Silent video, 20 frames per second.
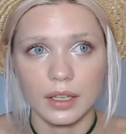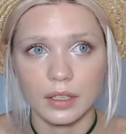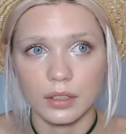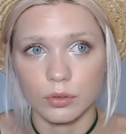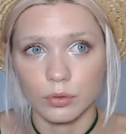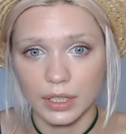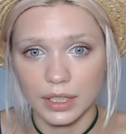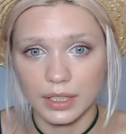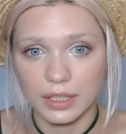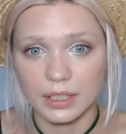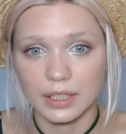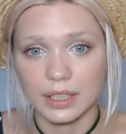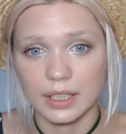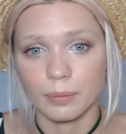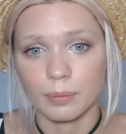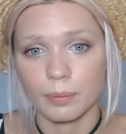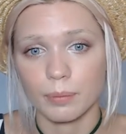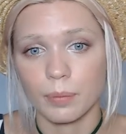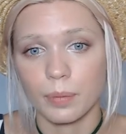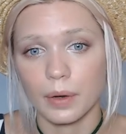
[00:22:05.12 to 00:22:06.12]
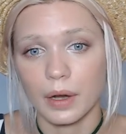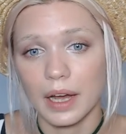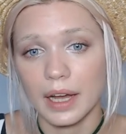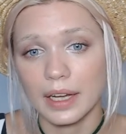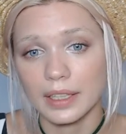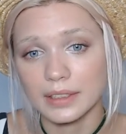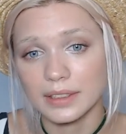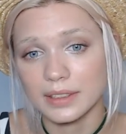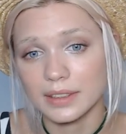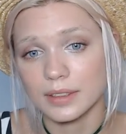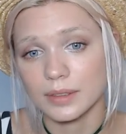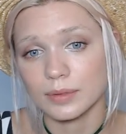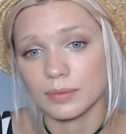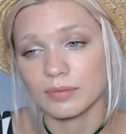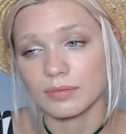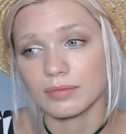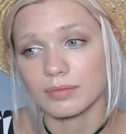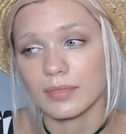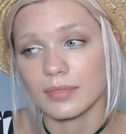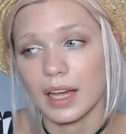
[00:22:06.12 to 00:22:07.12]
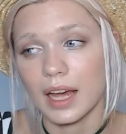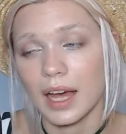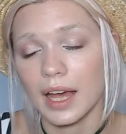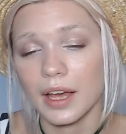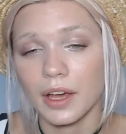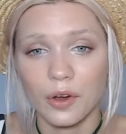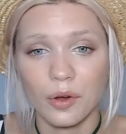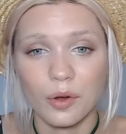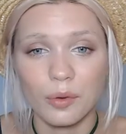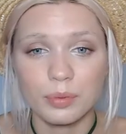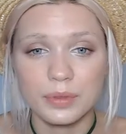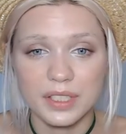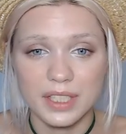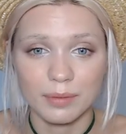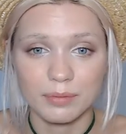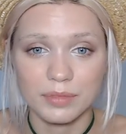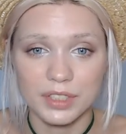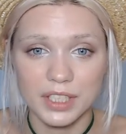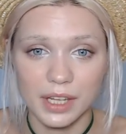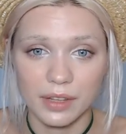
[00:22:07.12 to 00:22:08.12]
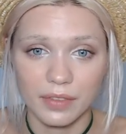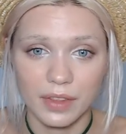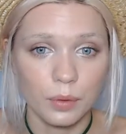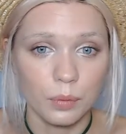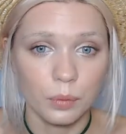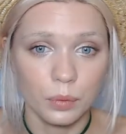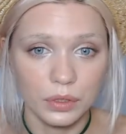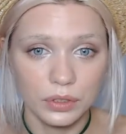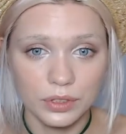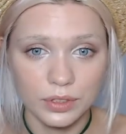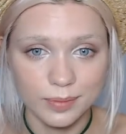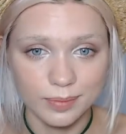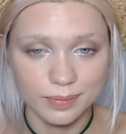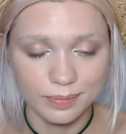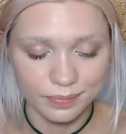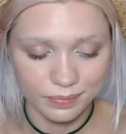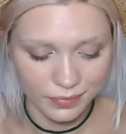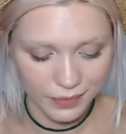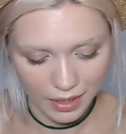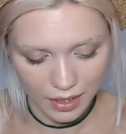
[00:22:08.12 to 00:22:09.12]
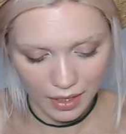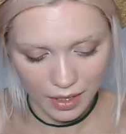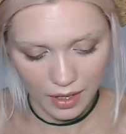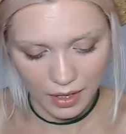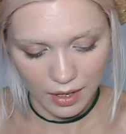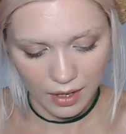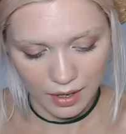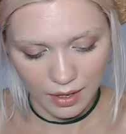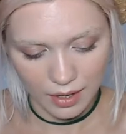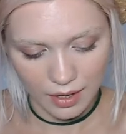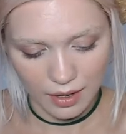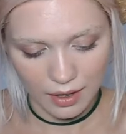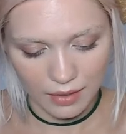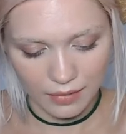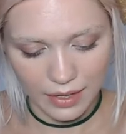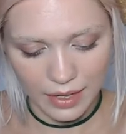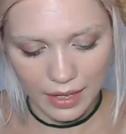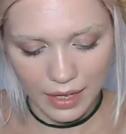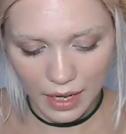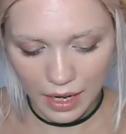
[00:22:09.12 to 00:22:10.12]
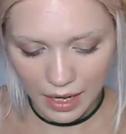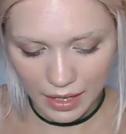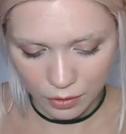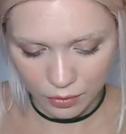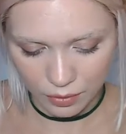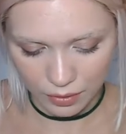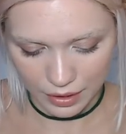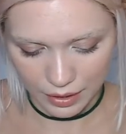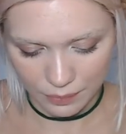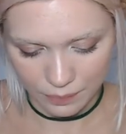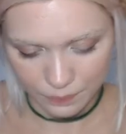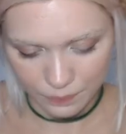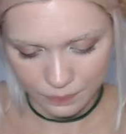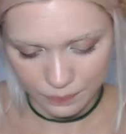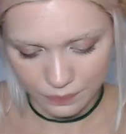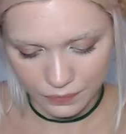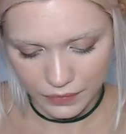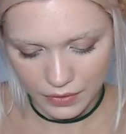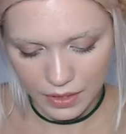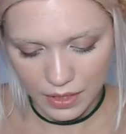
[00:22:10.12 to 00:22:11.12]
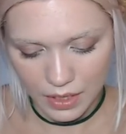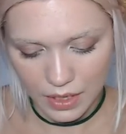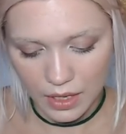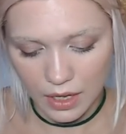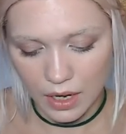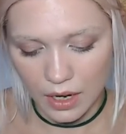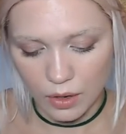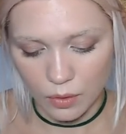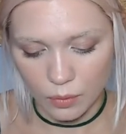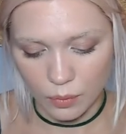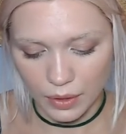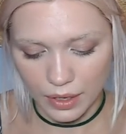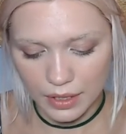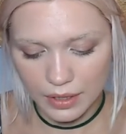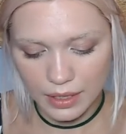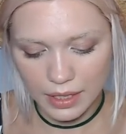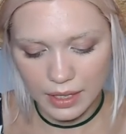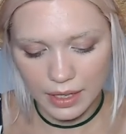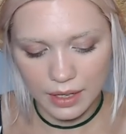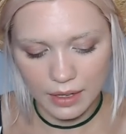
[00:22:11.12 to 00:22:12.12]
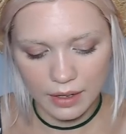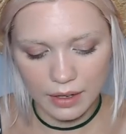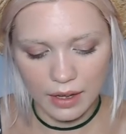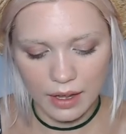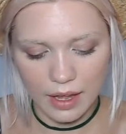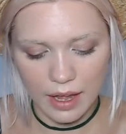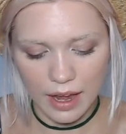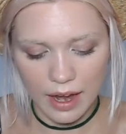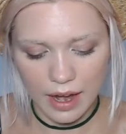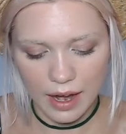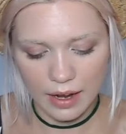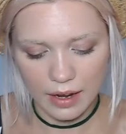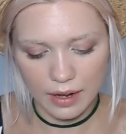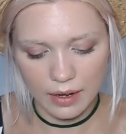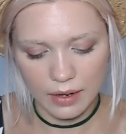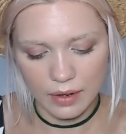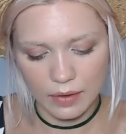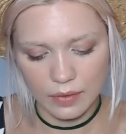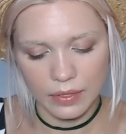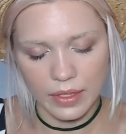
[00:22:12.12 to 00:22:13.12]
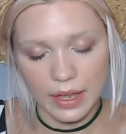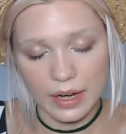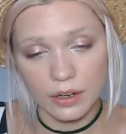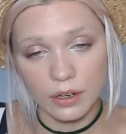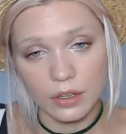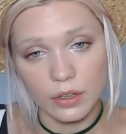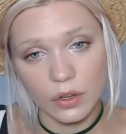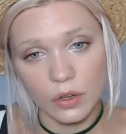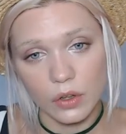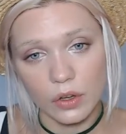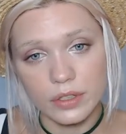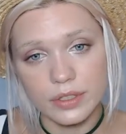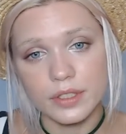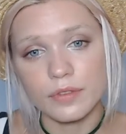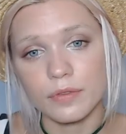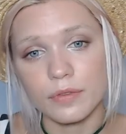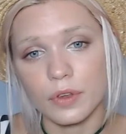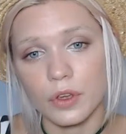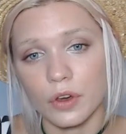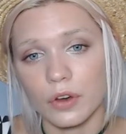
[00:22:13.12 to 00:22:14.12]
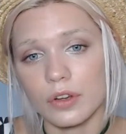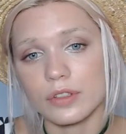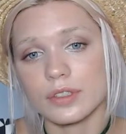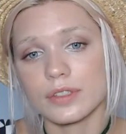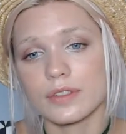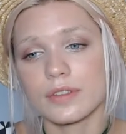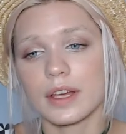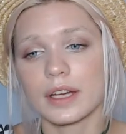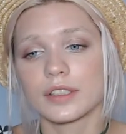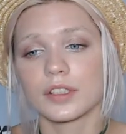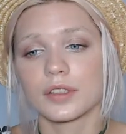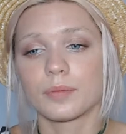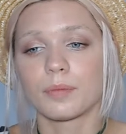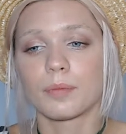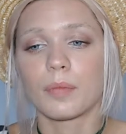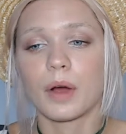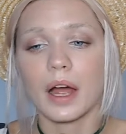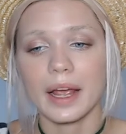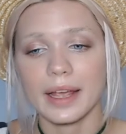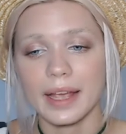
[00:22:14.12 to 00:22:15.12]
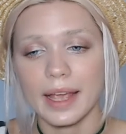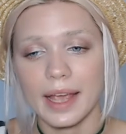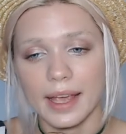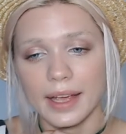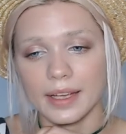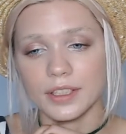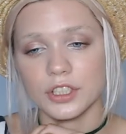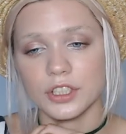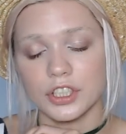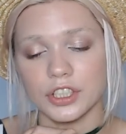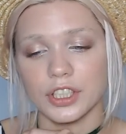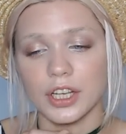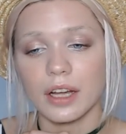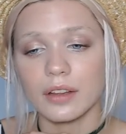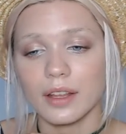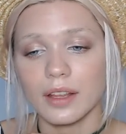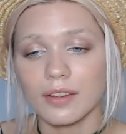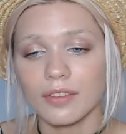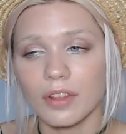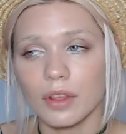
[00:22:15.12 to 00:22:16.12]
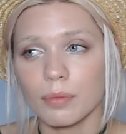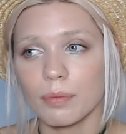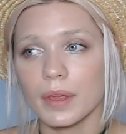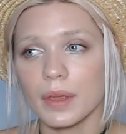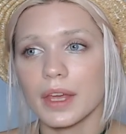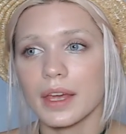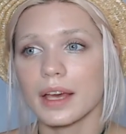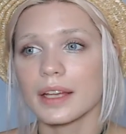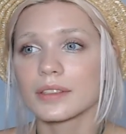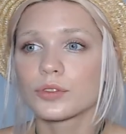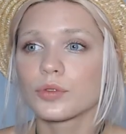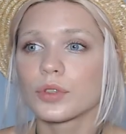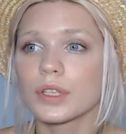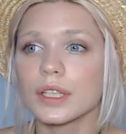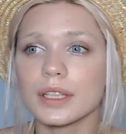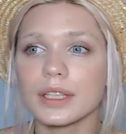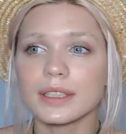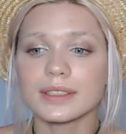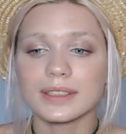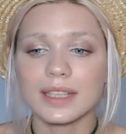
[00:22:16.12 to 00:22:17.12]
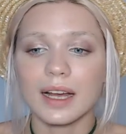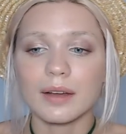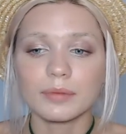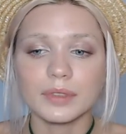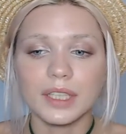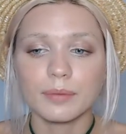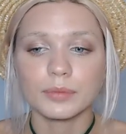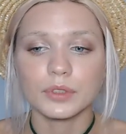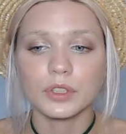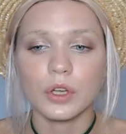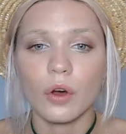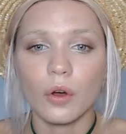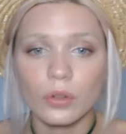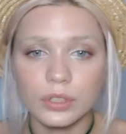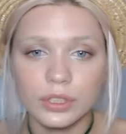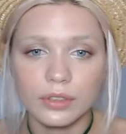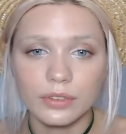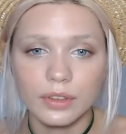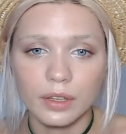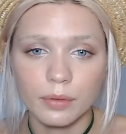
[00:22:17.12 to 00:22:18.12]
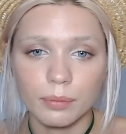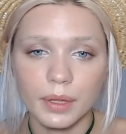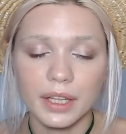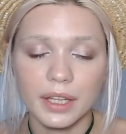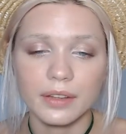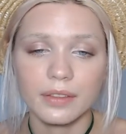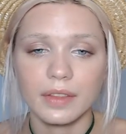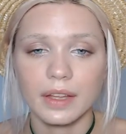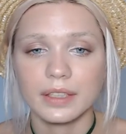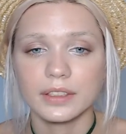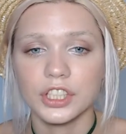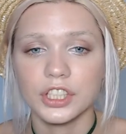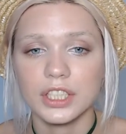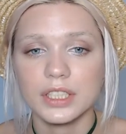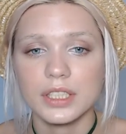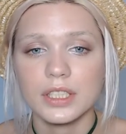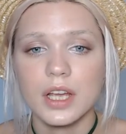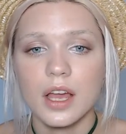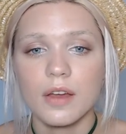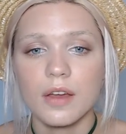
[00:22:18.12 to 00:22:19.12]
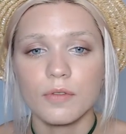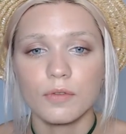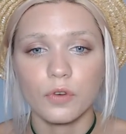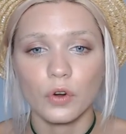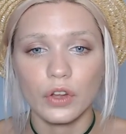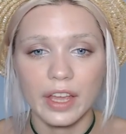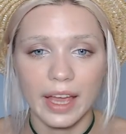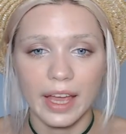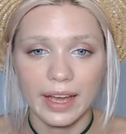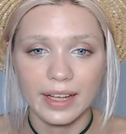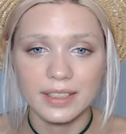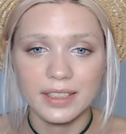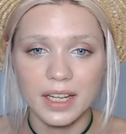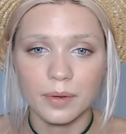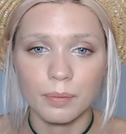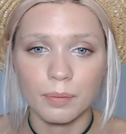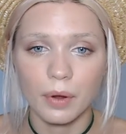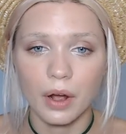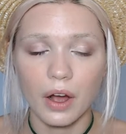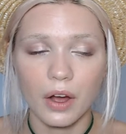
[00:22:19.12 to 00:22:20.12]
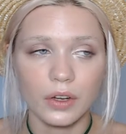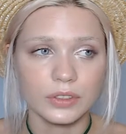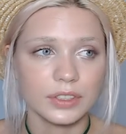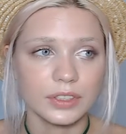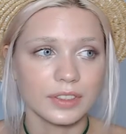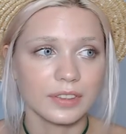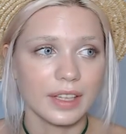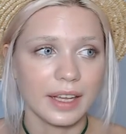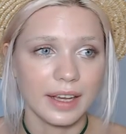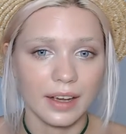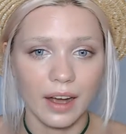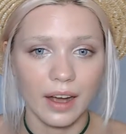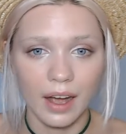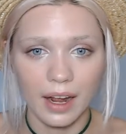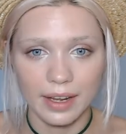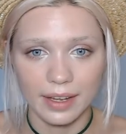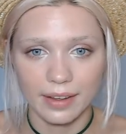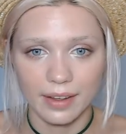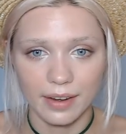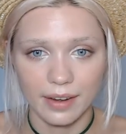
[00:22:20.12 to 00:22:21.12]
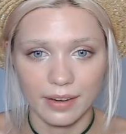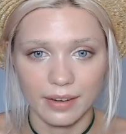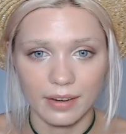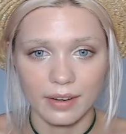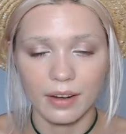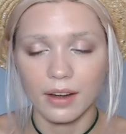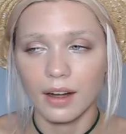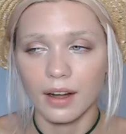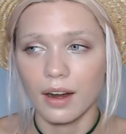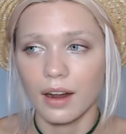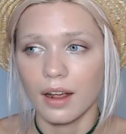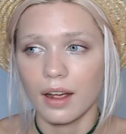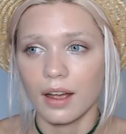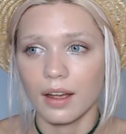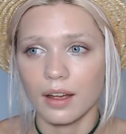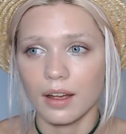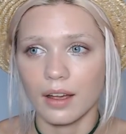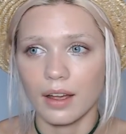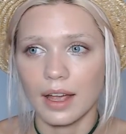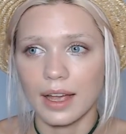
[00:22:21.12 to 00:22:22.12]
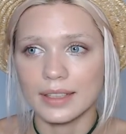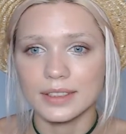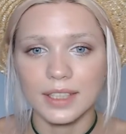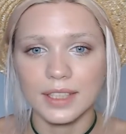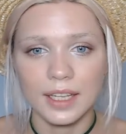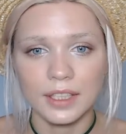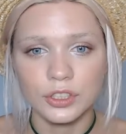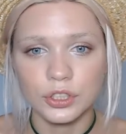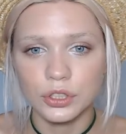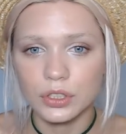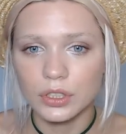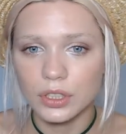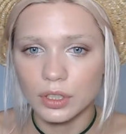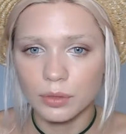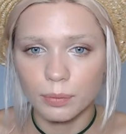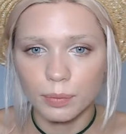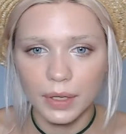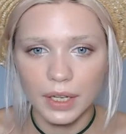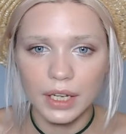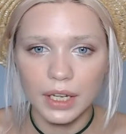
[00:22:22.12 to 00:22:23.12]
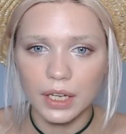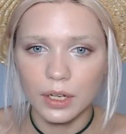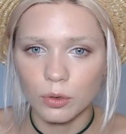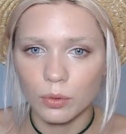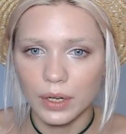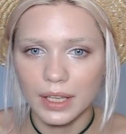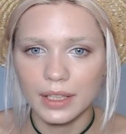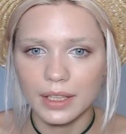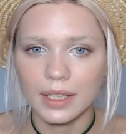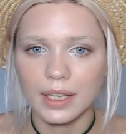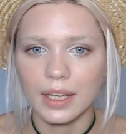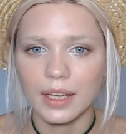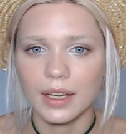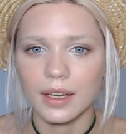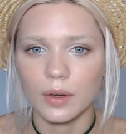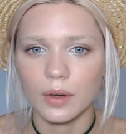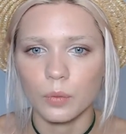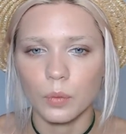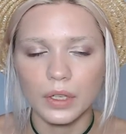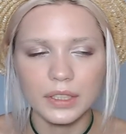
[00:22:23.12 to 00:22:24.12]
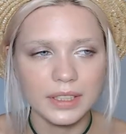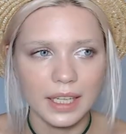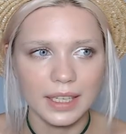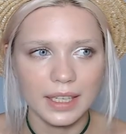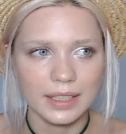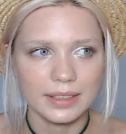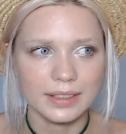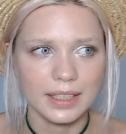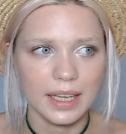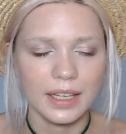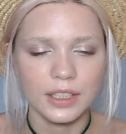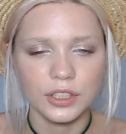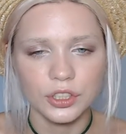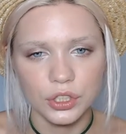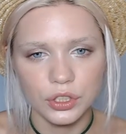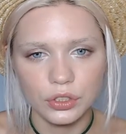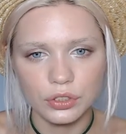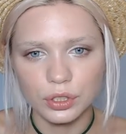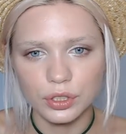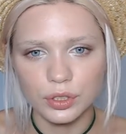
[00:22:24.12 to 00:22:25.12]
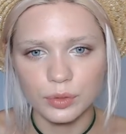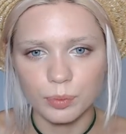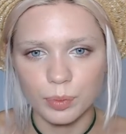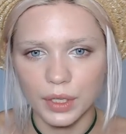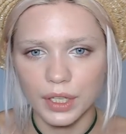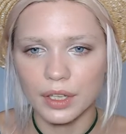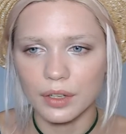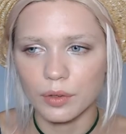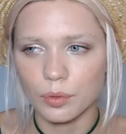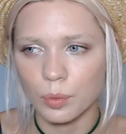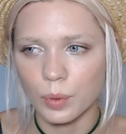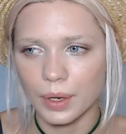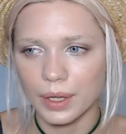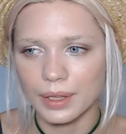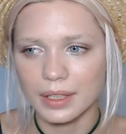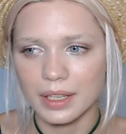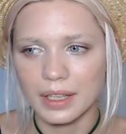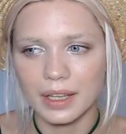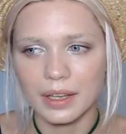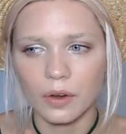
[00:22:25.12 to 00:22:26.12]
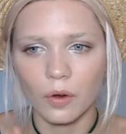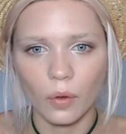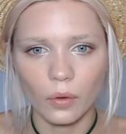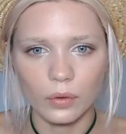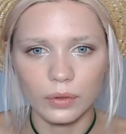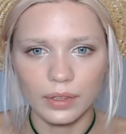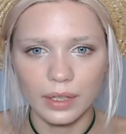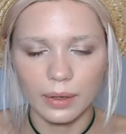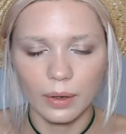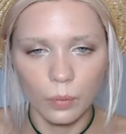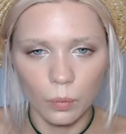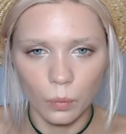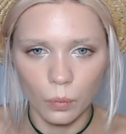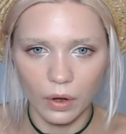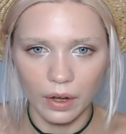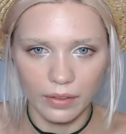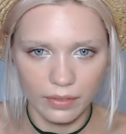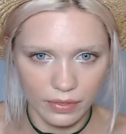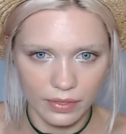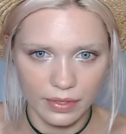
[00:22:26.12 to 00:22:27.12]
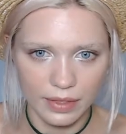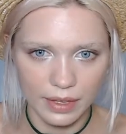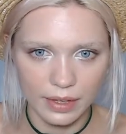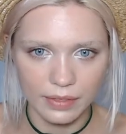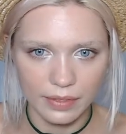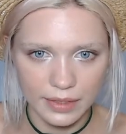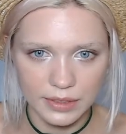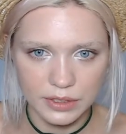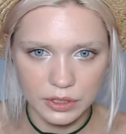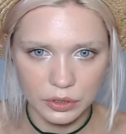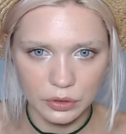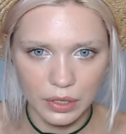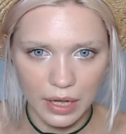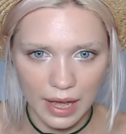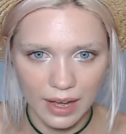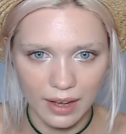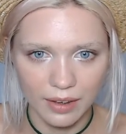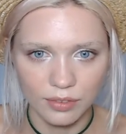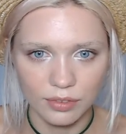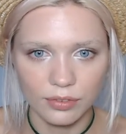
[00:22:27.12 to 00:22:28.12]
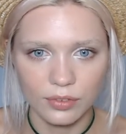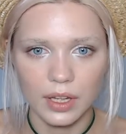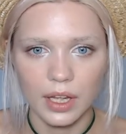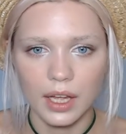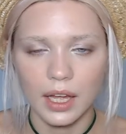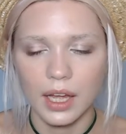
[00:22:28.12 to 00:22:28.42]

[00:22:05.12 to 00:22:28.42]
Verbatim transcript: really but i hope someday they would the eye cream really there are lots of girls that are my age, younger than me, and really sometimes older than me, then just forget about the eye care. And it should not be really, what can I say? It should not be really only one thing that you have.